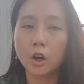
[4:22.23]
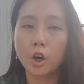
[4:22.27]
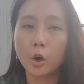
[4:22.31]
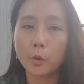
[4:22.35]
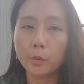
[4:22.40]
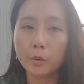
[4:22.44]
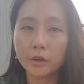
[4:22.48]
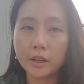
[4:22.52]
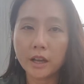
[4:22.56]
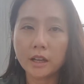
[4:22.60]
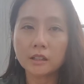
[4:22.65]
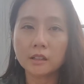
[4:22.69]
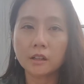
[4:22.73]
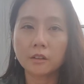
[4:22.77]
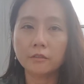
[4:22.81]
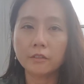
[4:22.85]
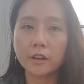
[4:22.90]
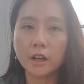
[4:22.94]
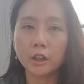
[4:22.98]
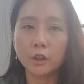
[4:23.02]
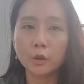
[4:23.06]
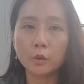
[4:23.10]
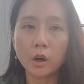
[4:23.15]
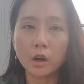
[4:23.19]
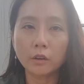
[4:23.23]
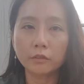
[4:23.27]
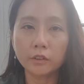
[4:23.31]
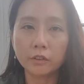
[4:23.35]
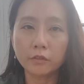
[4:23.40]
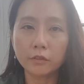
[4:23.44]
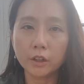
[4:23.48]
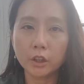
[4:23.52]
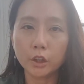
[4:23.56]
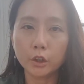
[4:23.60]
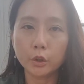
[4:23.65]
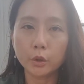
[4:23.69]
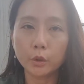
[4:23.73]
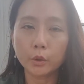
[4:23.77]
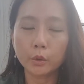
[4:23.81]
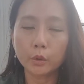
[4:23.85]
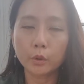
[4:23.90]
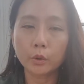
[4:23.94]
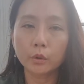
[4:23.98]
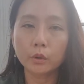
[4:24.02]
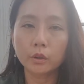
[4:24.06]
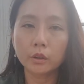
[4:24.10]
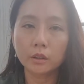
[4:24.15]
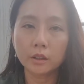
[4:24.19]
Hope you get some value out of the
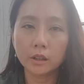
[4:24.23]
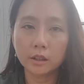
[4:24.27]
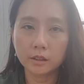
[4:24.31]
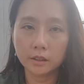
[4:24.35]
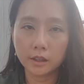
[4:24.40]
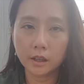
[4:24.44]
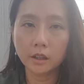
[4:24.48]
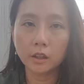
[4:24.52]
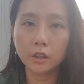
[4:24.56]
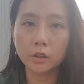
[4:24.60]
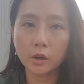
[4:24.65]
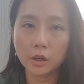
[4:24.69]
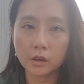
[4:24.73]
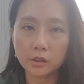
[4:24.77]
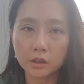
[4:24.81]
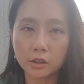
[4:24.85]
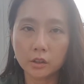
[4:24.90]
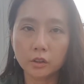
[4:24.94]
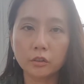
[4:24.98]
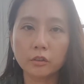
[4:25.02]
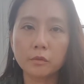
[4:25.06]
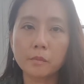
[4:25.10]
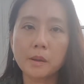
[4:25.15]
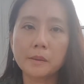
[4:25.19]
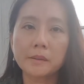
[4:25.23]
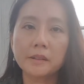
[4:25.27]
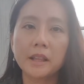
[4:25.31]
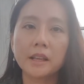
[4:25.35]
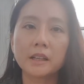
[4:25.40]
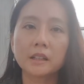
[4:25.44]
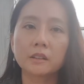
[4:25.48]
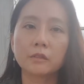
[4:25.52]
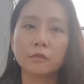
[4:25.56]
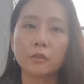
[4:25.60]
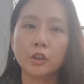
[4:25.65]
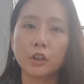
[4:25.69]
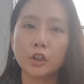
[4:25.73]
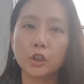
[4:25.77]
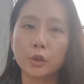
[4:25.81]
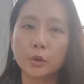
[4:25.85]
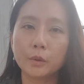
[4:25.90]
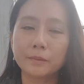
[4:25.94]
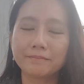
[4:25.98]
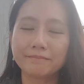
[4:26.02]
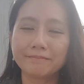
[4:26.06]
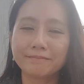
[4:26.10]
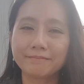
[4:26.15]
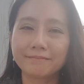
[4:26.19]
video. Thank you. I'll see you in my next
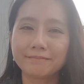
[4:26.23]
video.